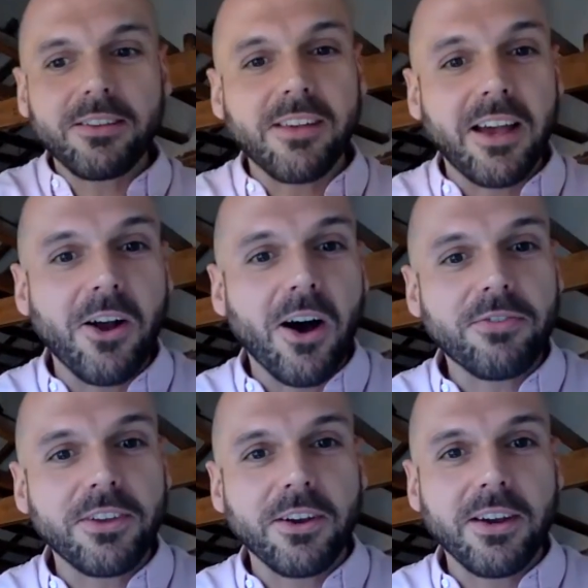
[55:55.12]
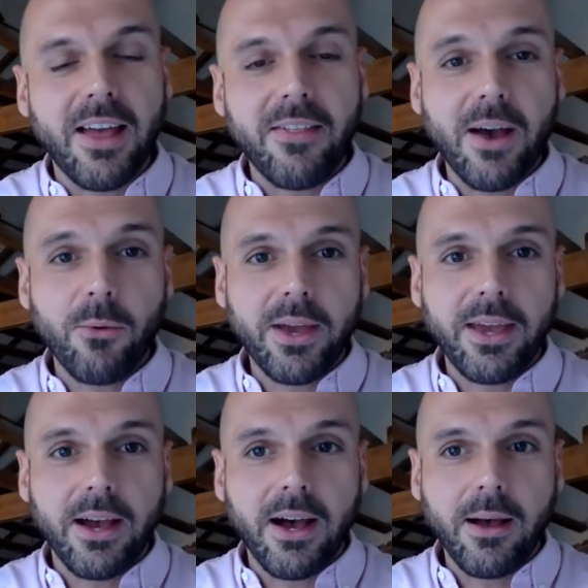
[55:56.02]
to sign off here, and that
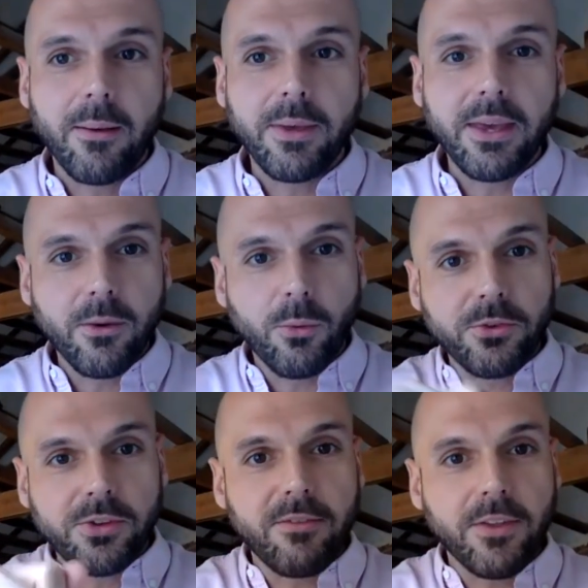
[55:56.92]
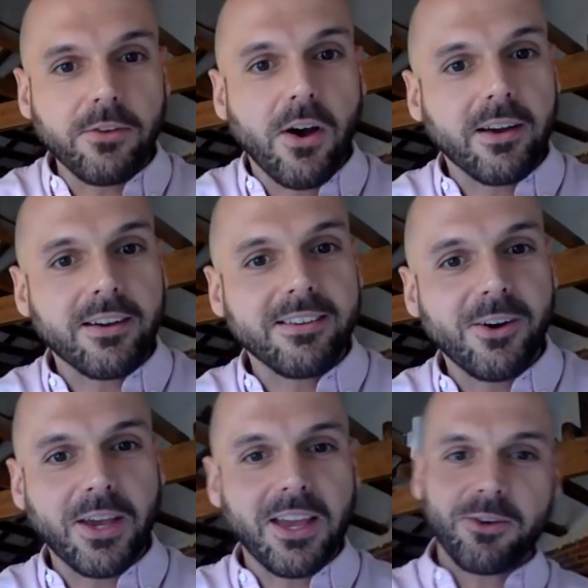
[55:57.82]
way we'll save the talk.
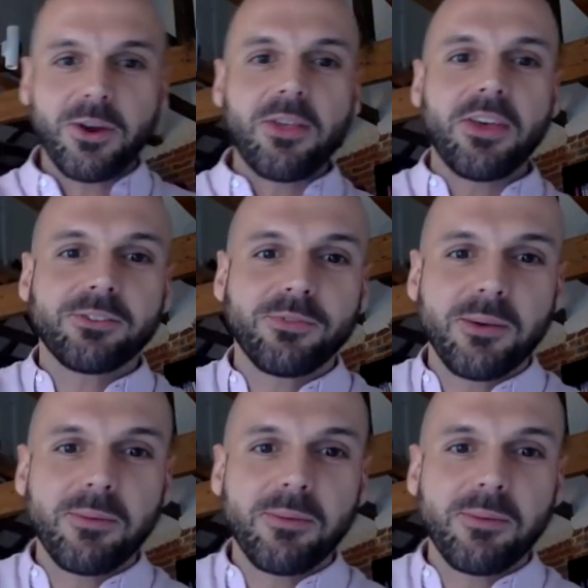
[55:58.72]
Okay, great. Thanks very